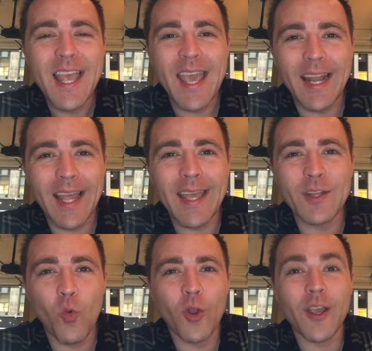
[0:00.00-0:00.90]
And I had
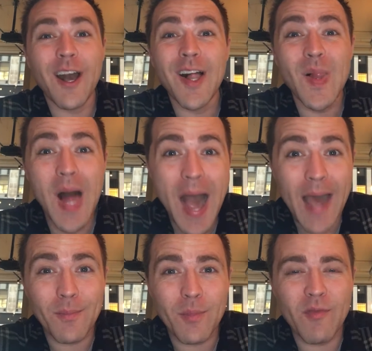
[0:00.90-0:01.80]
to work a
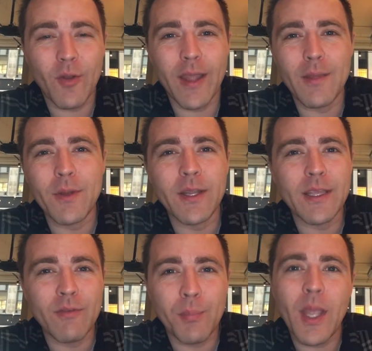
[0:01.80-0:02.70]
lot before anybody
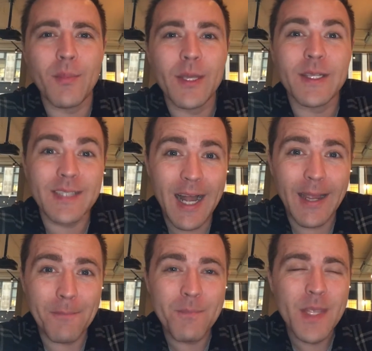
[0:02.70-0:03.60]
even paid me a
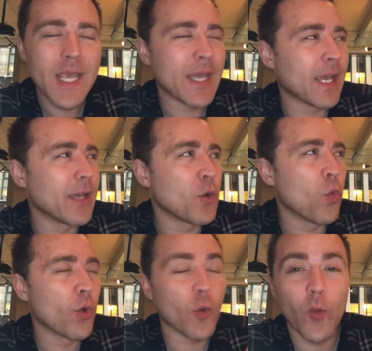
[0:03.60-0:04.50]
dime, and I had to
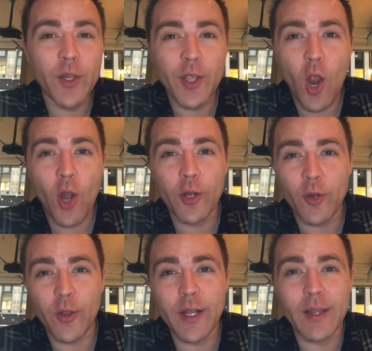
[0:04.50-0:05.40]
work really hard and
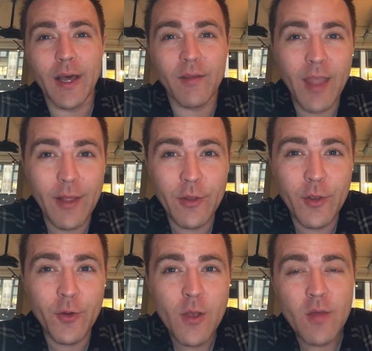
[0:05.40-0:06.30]
create a lot of
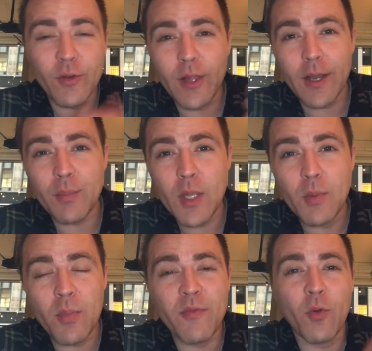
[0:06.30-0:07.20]
value for a lot of
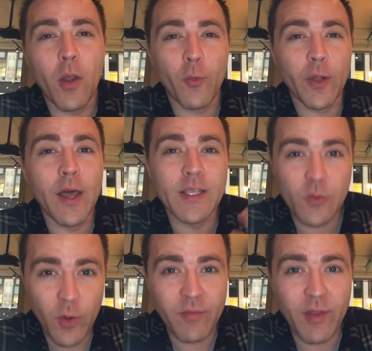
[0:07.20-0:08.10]
people before I realized
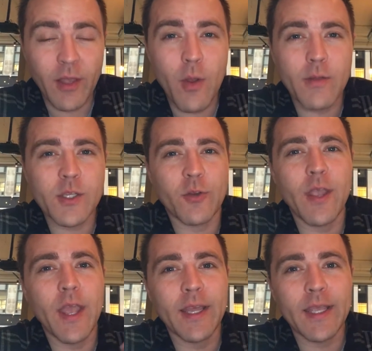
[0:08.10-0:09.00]
what value I was
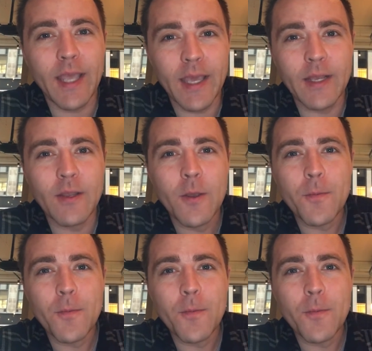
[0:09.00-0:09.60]
creating and